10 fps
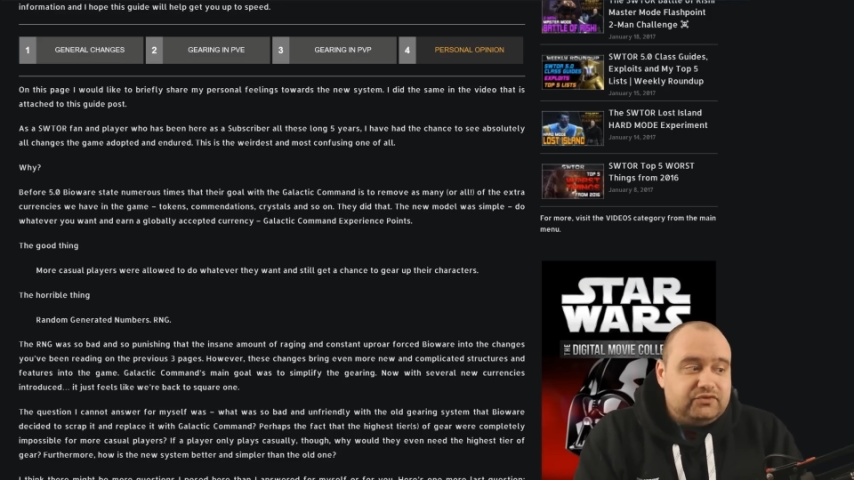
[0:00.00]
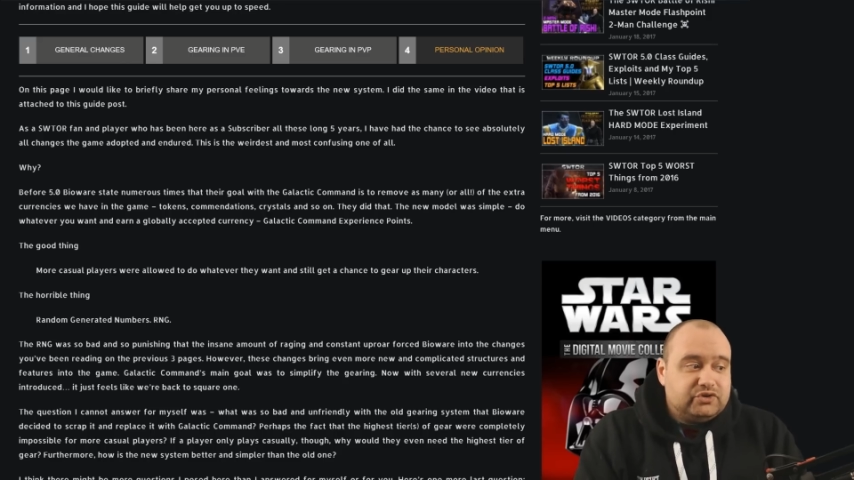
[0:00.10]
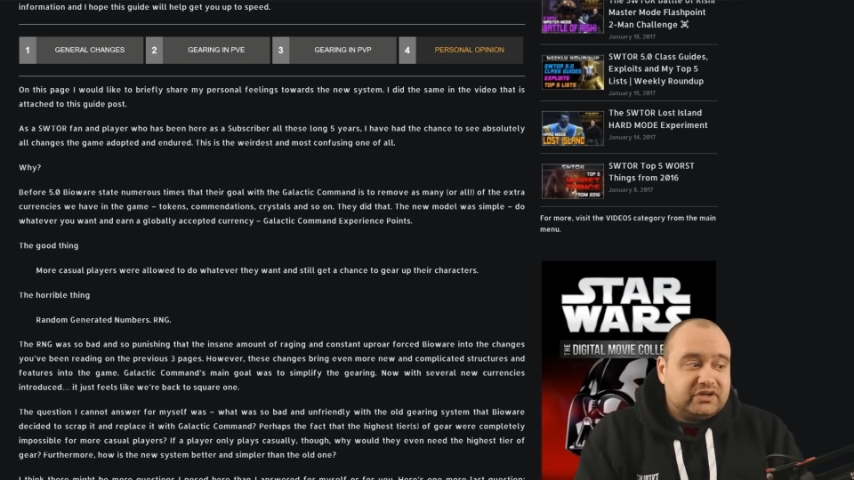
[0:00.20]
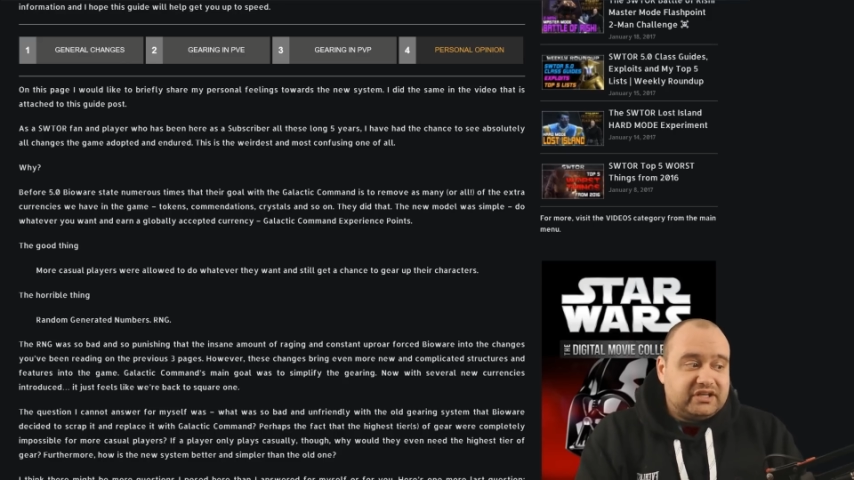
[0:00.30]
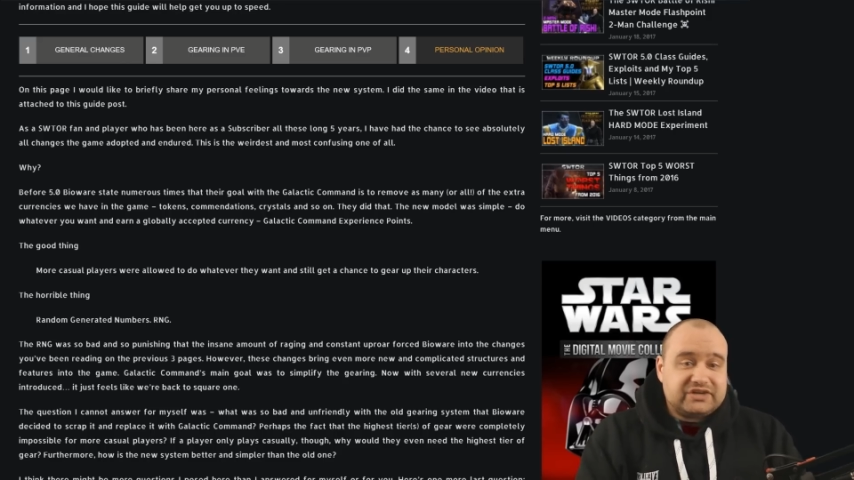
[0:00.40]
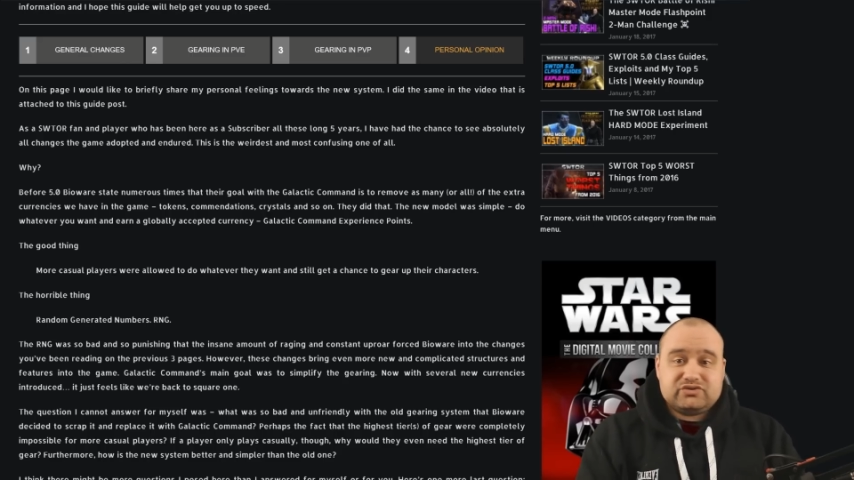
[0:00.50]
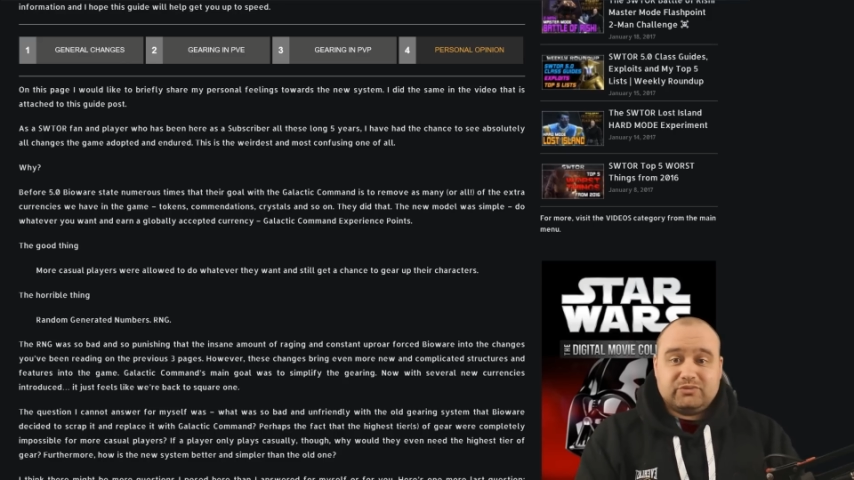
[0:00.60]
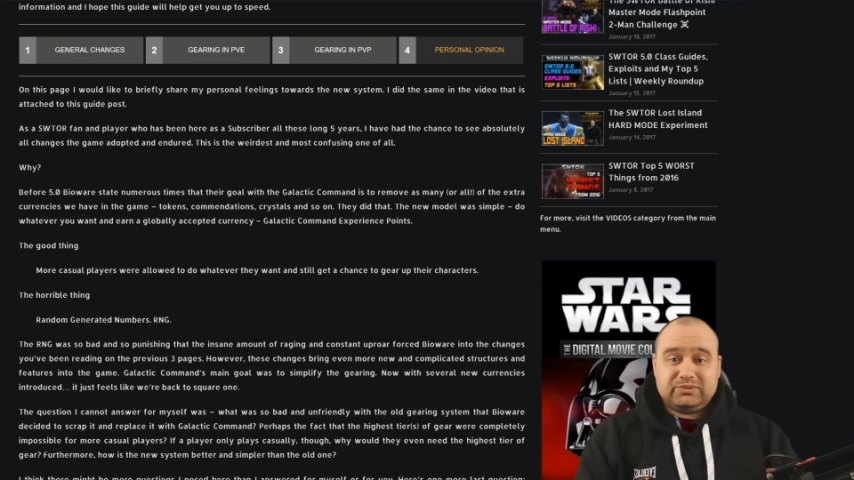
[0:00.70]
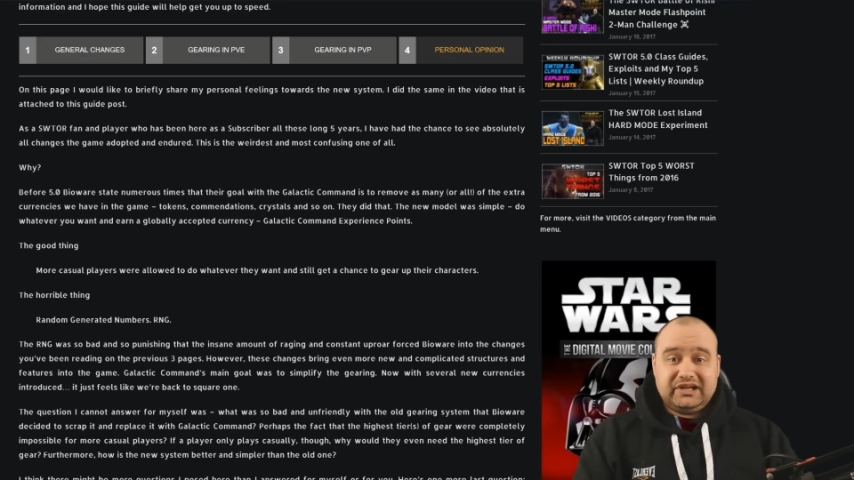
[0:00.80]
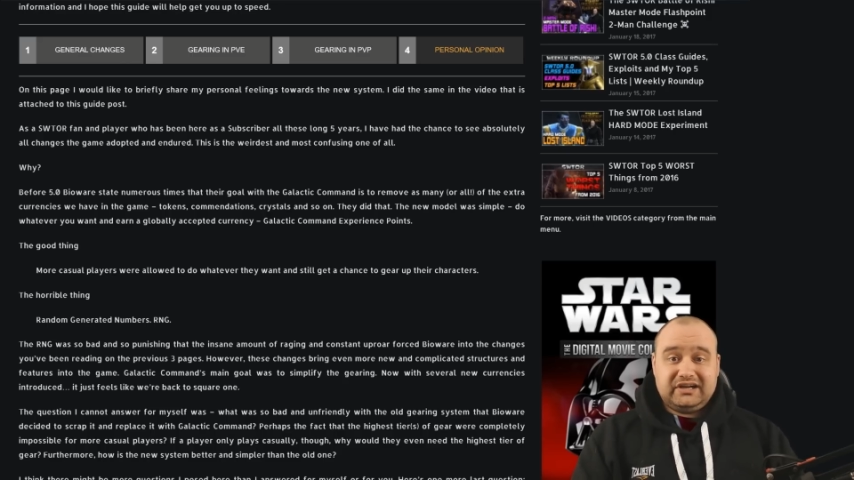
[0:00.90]
you're a casual
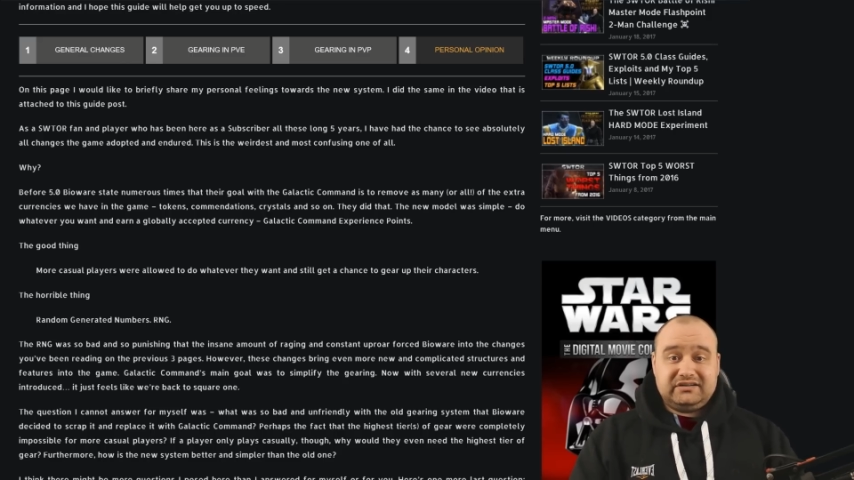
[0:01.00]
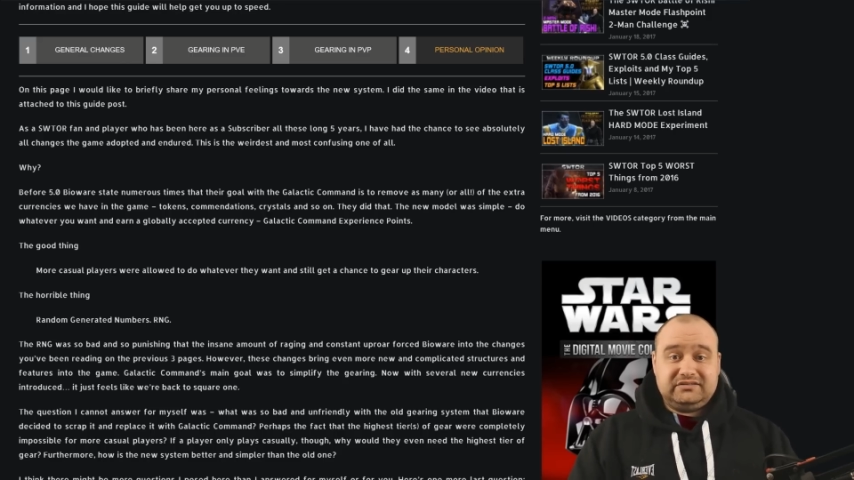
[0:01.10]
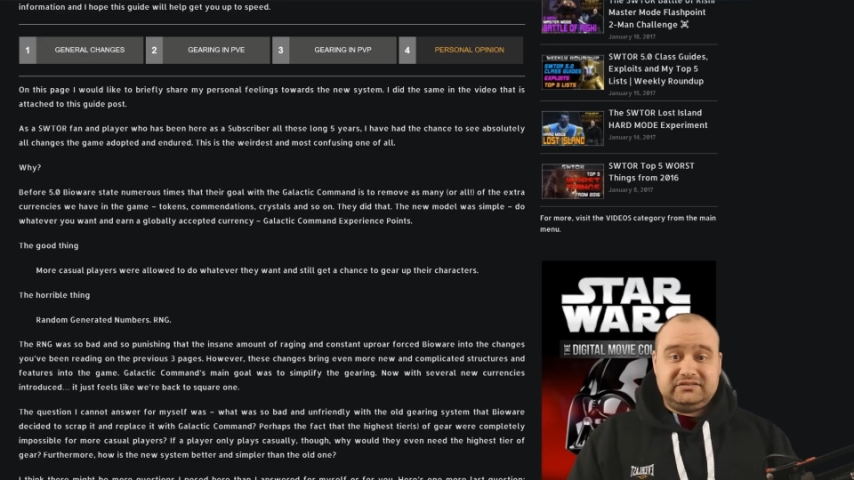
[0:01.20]
player,